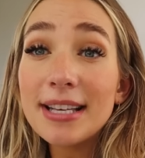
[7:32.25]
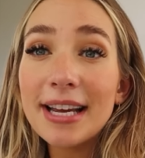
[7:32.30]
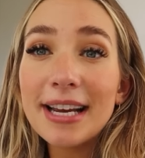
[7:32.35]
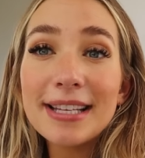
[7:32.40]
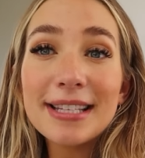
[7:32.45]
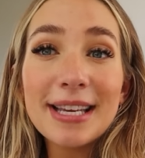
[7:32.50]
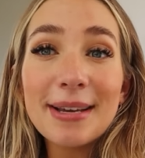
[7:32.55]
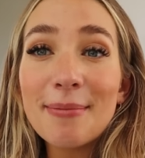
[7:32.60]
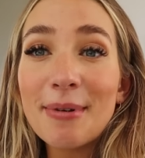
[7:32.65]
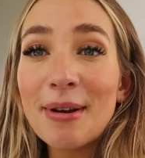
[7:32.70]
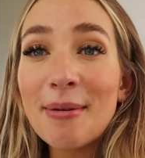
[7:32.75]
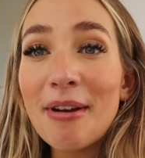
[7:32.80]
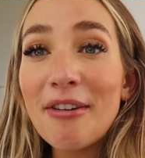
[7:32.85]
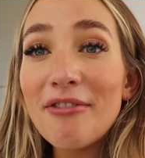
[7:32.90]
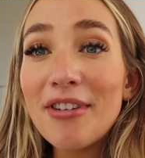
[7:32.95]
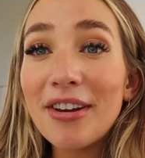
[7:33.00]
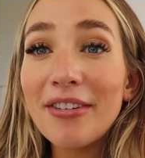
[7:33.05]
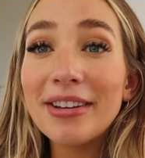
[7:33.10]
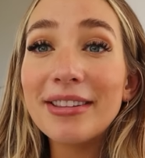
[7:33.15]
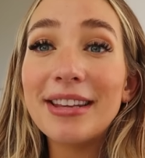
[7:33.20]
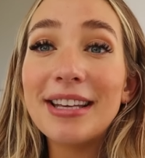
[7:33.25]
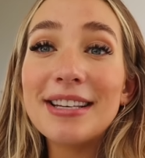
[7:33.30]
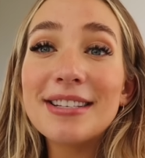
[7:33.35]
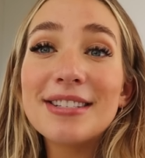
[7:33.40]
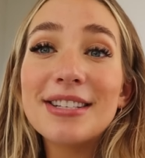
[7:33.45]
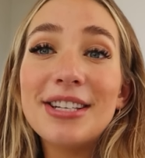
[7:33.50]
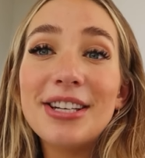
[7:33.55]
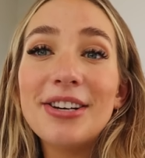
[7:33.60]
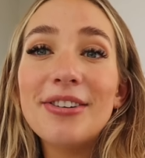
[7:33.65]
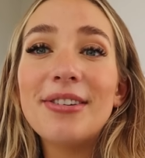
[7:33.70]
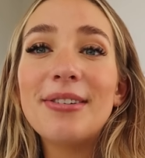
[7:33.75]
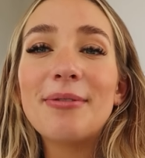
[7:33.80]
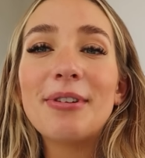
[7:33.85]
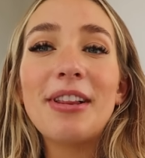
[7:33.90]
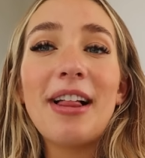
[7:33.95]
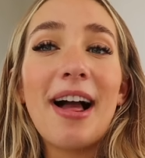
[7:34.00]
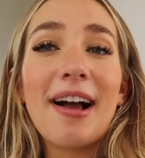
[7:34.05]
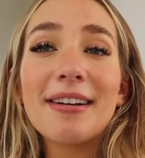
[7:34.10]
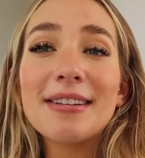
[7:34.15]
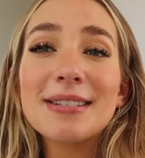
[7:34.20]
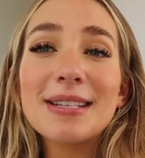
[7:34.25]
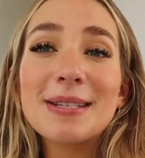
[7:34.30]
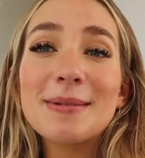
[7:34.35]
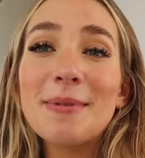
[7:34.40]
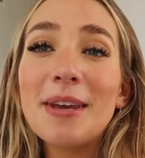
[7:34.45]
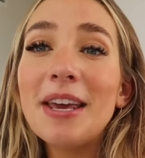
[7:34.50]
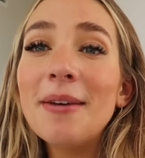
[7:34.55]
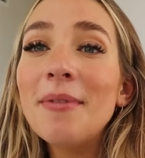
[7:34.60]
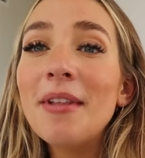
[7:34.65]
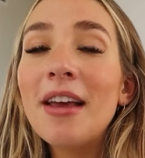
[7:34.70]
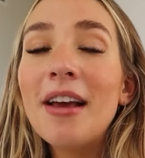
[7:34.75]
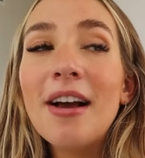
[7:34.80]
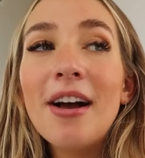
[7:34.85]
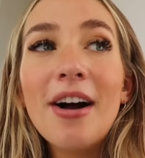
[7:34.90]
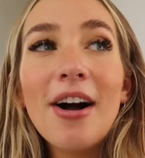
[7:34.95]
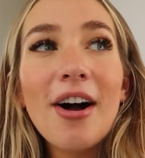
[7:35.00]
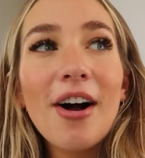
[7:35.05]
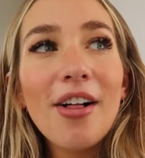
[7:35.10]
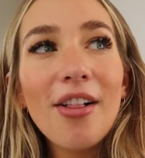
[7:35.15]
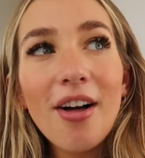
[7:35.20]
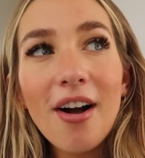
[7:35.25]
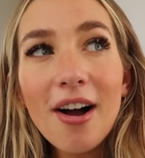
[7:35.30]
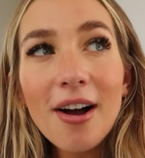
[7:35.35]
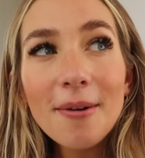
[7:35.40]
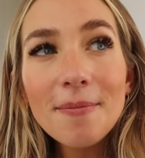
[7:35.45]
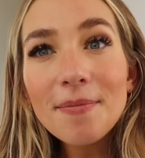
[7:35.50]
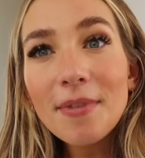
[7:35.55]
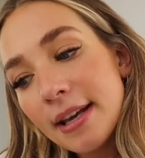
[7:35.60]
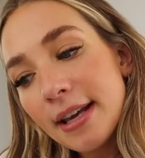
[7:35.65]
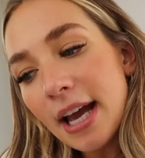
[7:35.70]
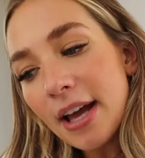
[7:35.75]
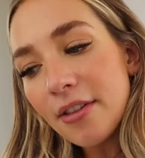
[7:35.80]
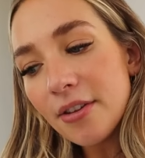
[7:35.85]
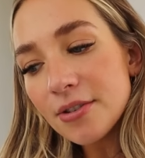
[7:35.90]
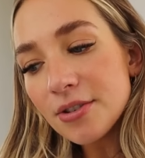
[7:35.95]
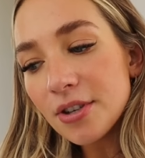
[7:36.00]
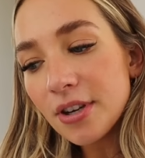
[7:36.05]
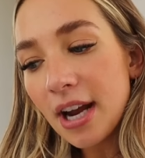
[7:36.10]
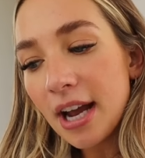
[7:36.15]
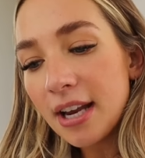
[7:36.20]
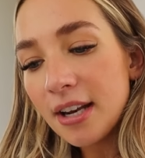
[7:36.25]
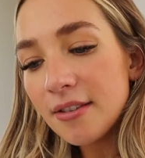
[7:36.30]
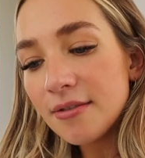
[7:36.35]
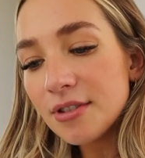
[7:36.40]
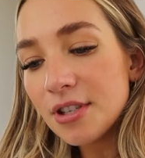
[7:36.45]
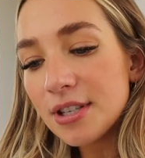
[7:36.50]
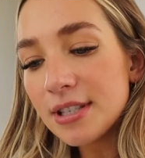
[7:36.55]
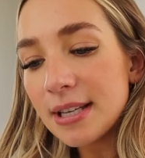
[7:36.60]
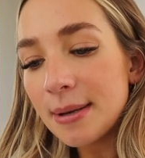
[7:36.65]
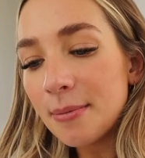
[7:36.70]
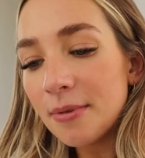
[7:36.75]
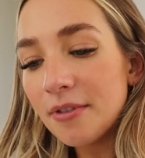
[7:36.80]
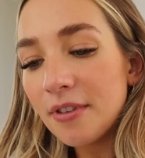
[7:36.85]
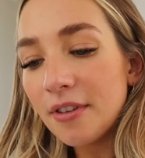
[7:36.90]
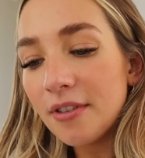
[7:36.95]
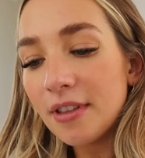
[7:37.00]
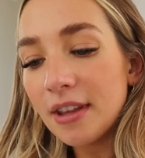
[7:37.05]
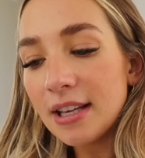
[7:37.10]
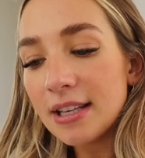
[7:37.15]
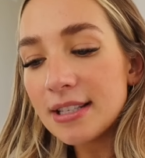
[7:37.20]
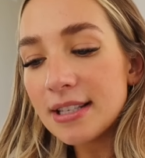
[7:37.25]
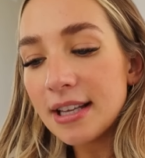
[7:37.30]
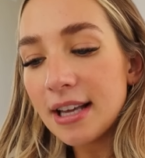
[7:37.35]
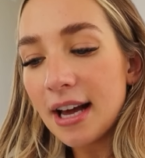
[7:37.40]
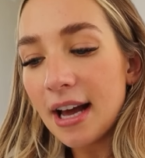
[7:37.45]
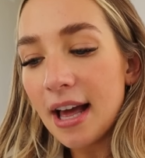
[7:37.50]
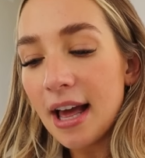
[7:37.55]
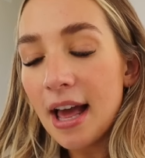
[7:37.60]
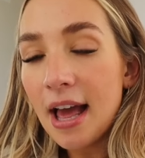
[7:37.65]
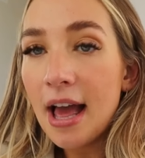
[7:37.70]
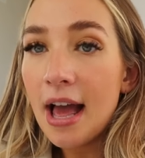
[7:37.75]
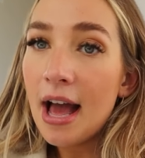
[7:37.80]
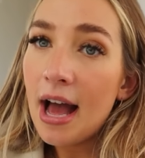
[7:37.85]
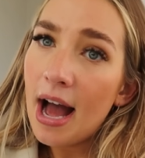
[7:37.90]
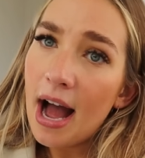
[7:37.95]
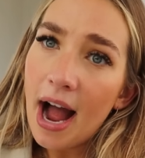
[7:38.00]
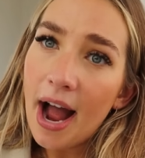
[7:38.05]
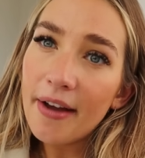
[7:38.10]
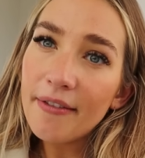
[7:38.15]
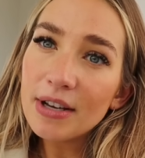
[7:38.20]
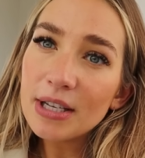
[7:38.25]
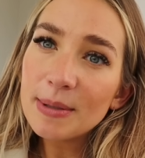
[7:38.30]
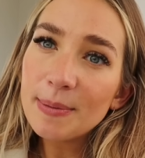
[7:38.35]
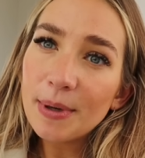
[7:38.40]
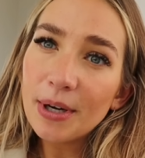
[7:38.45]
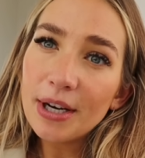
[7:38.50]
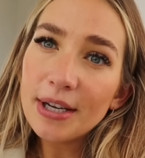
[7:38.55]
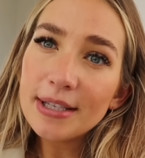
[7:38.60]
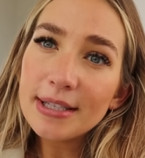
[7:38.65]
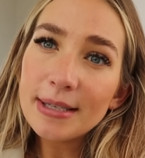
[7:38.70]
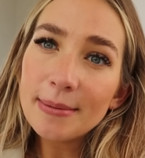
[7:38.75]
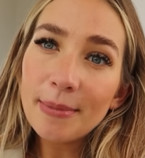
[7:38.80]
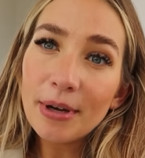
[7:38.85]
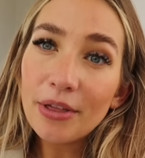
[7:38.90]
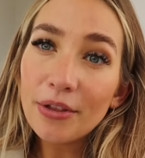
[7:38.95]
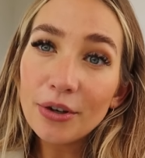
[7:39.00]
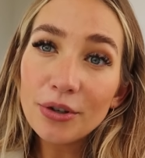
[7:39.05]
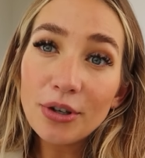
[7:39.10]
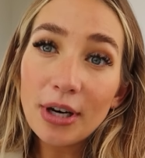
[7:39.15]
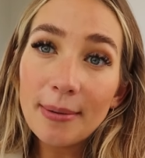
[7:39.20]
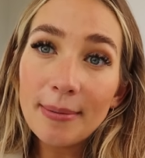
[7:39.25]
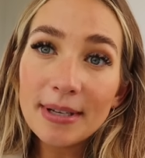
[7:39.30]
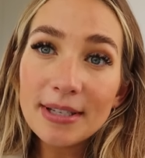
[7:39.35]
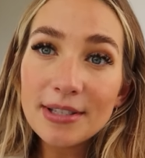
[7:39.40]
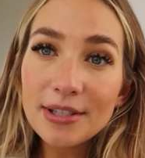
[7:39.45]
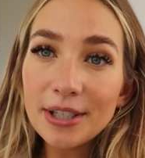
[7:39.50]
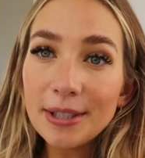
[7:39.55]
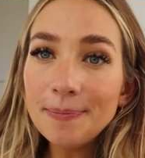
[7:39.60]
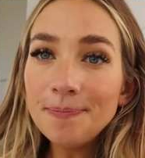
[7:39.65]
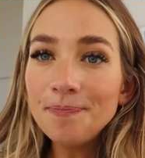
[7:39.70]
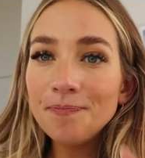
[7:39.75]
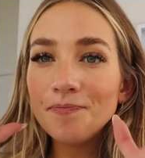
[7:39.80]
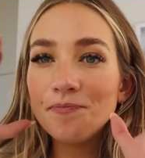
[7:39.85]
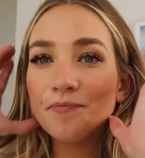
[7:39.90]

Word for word: Like it's like one of my favorite things to do and relaxes me a lot. Yeah, those are kind of just some of the things that I've experienced in my third trimester.